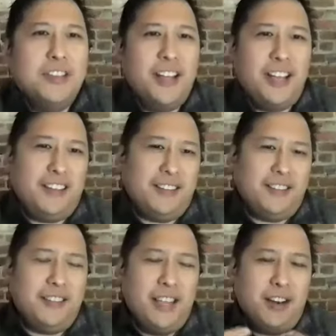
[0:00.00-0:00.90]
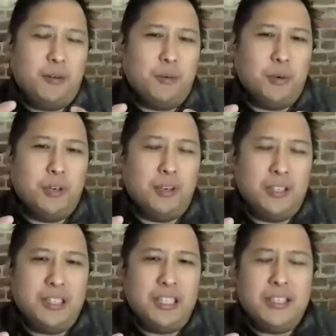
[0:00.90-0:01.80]
like there were
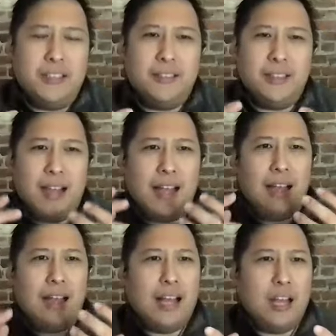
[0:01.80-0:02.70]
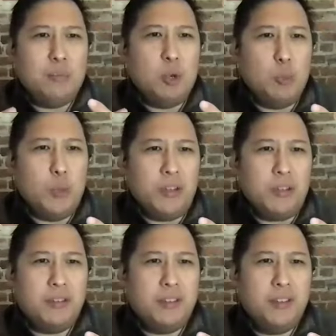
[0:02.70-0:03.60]
these aha
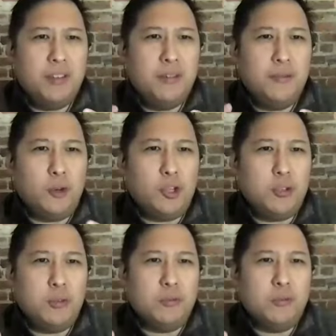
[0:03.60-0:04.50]
moments for you